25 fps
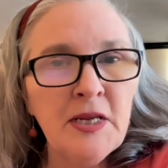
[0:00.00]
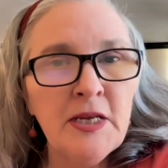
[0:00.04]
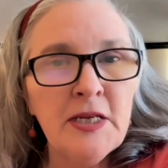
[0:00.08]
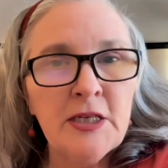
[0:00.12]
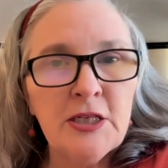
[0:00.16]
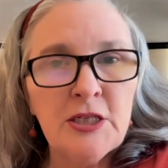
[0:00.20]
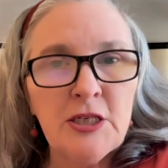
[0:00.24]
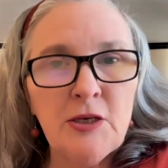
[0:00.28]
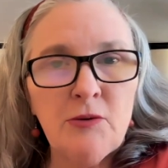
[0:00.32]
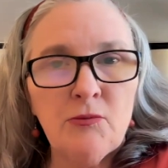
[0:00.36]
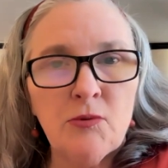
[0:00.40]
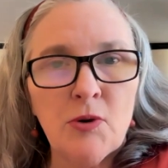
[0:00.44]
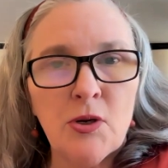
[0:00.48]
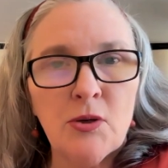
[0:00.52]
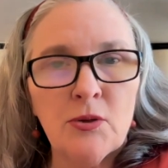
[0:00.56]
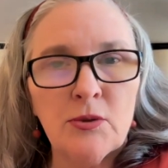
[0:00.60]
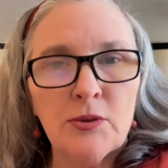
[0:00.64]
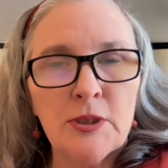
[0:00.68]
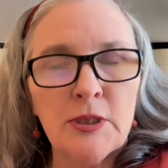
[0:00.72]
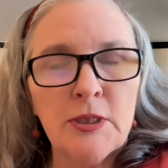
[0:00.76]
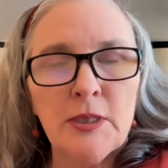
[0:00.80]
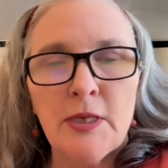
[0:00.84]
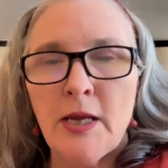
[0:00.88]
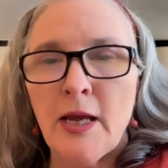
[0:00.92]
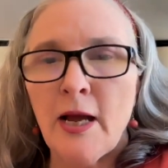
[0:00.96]
She wrote,
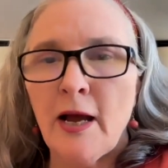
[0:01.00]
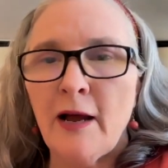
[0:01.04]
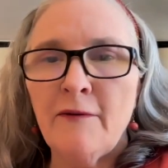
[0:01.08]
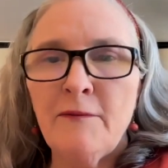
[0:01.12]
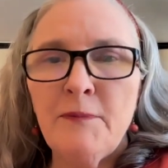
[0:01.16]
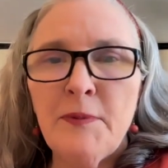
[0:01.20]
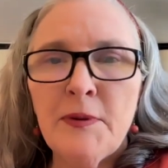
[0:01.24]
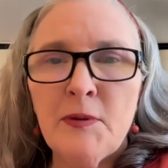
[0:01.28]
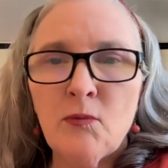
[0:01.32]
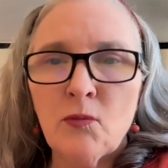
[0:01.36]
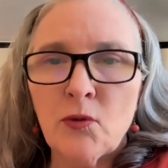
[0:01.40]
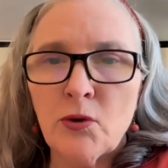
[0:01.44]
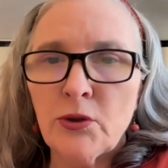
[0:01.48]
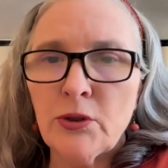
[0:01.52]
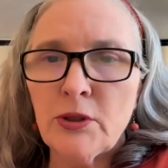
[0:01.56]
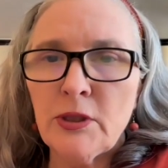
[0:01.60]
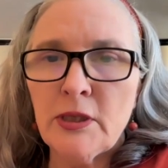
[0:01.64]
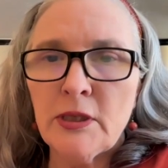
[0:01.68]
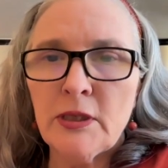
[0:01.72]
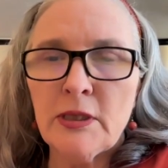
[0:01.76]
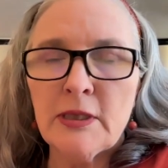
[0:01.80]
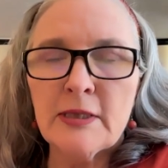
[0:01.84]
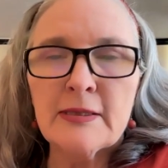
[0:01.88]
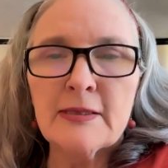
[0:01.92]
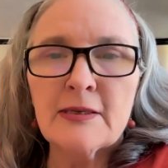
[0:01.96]
I've been
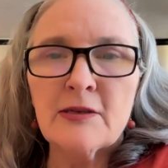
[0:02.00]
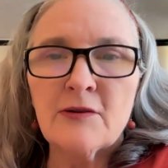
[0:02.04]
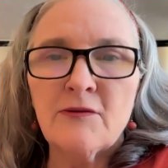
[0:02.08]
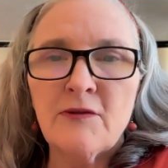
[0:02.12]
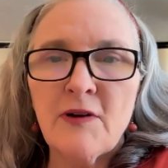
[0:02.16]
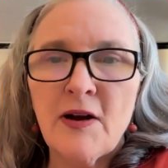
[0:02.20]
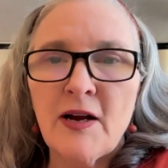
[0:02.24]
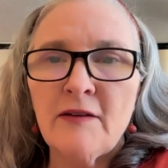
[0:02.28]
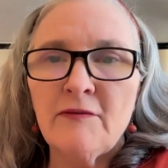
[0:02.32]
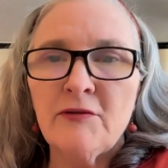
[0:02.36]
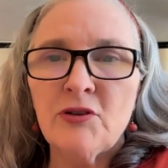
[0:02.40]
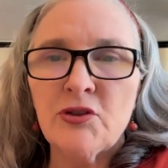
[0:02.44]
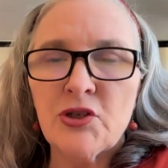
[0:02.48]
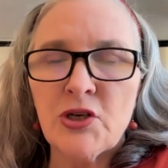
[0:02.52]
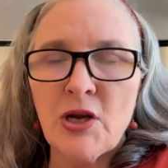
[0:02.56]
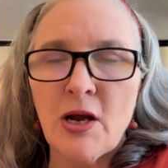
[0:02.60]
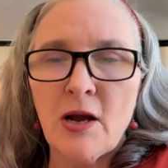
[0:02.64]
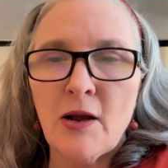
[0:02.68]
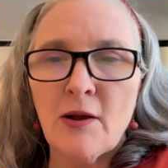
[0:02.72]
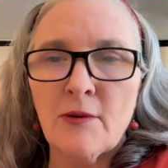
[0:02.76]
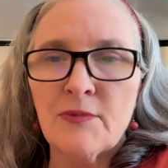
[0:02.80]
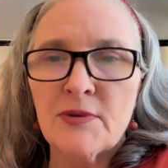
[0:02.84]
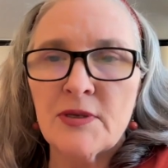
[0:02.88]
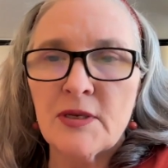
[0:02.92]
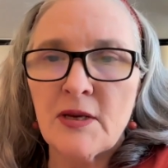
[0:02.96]
working in survival
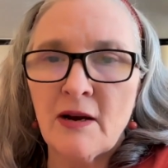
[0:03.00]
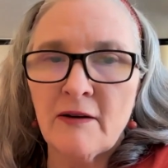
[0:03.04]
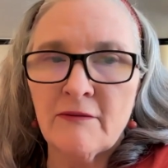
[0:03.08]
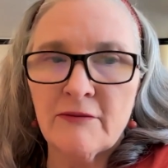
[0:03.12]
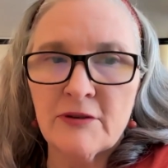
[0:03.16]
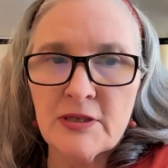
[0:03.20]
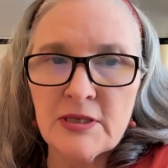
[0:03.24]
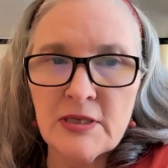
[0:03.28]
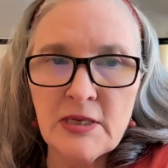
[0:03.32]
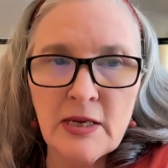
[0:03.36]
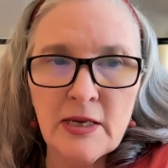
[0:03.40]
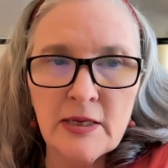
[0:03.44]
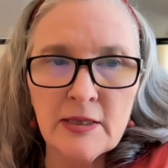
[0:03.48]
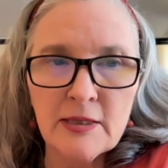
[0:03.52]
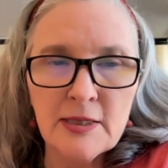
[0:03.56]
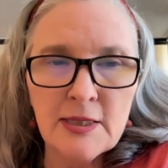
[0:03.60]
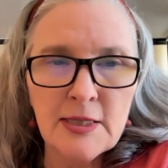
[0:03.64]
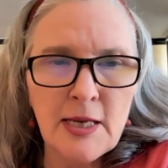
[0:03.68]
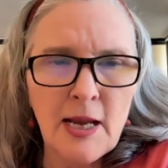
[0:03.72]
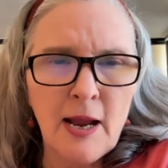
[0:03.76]
jobs ever since.